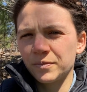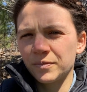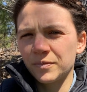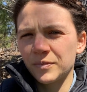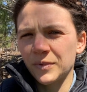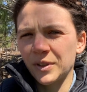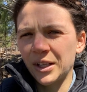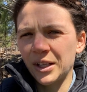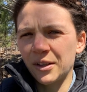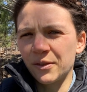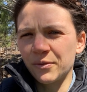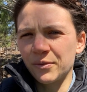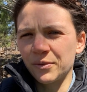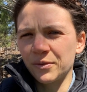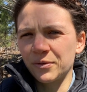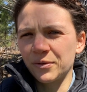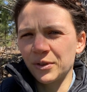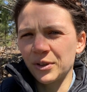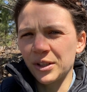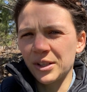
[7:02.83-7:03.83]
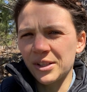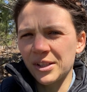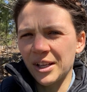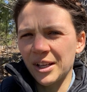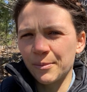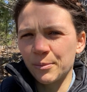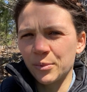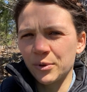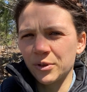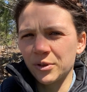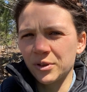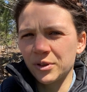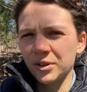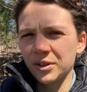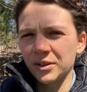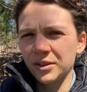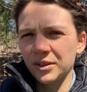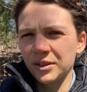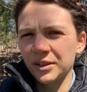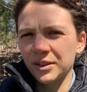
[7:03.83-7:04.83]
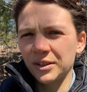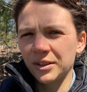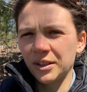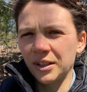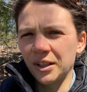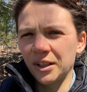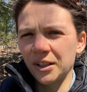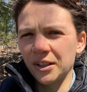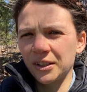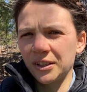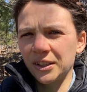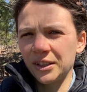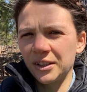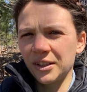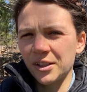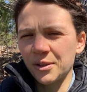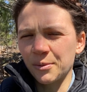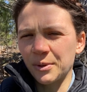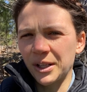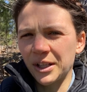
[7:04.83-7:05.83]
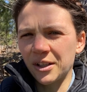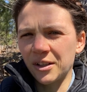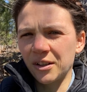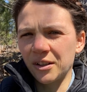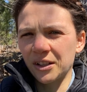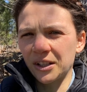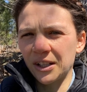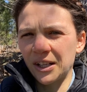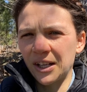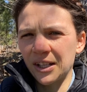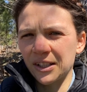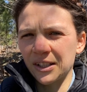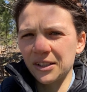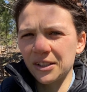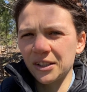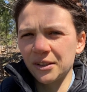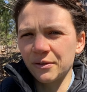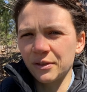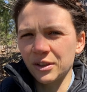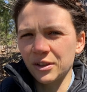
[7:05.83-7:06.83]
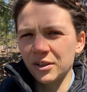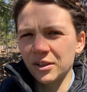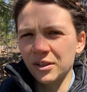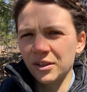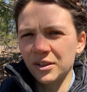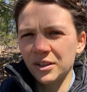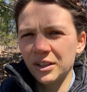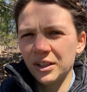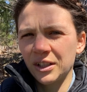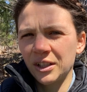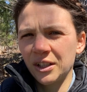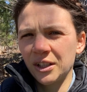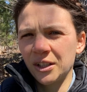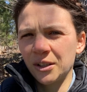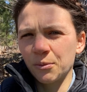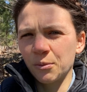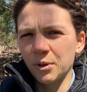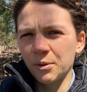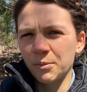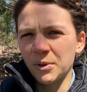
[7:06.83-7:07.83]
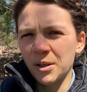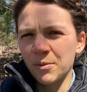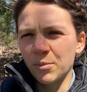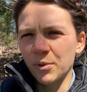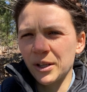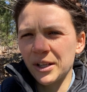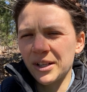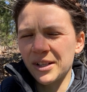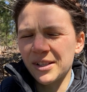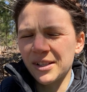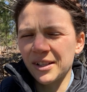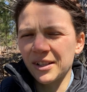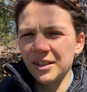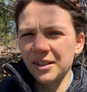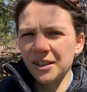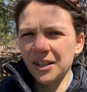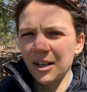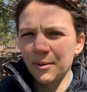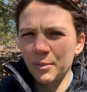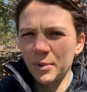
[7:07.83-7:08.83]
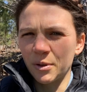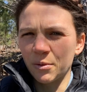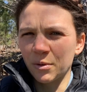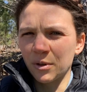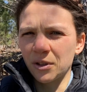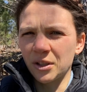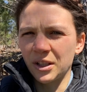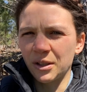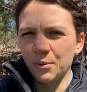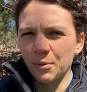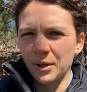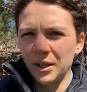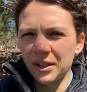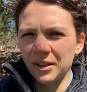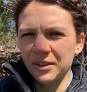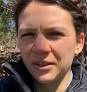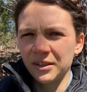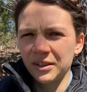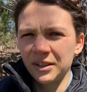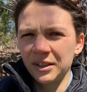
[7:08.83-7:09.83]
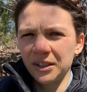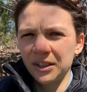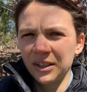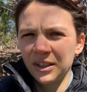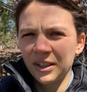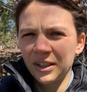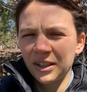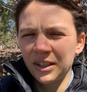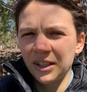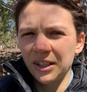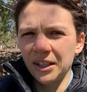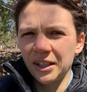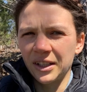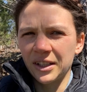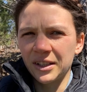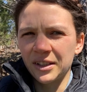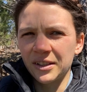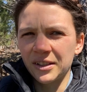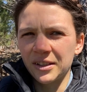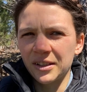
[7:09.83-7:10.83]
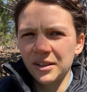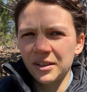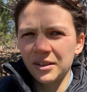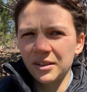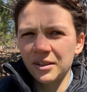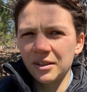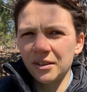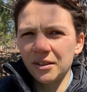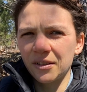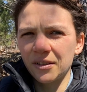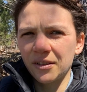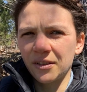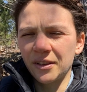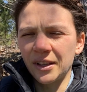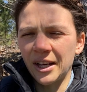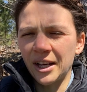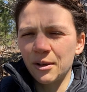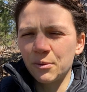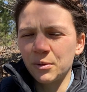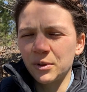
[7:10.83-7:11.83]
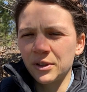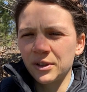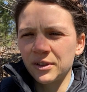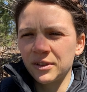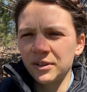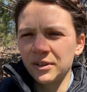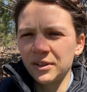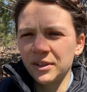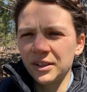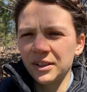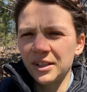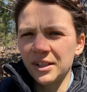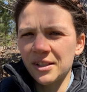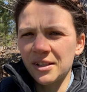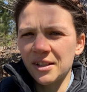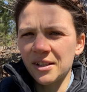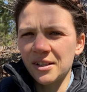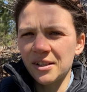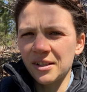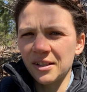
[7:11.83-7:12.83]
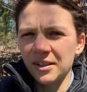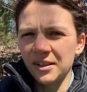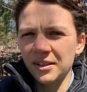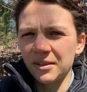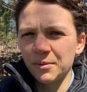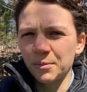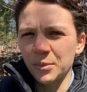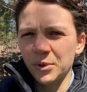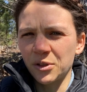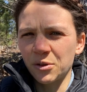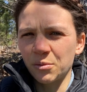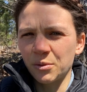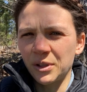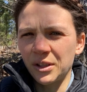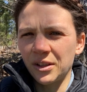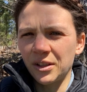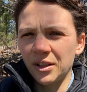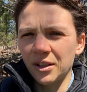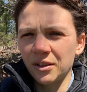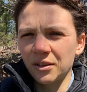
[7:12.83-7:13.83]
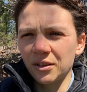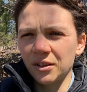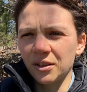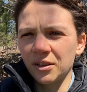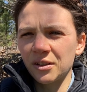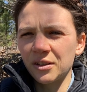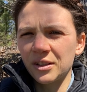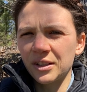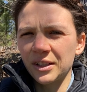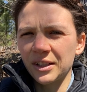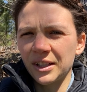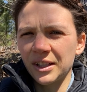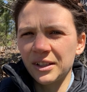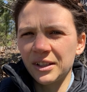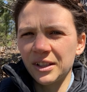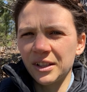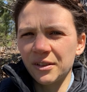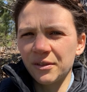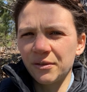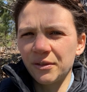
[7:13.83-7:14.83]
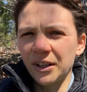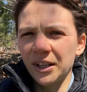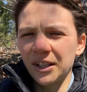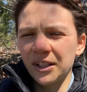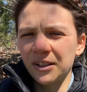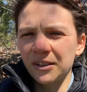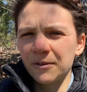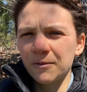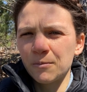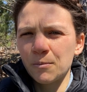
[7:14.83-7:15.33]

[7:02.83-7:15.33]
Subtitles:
Like, for example, he does what I call a cognitive alert, when my brain's gonna not be working well. And that one, the distance between the alert and the event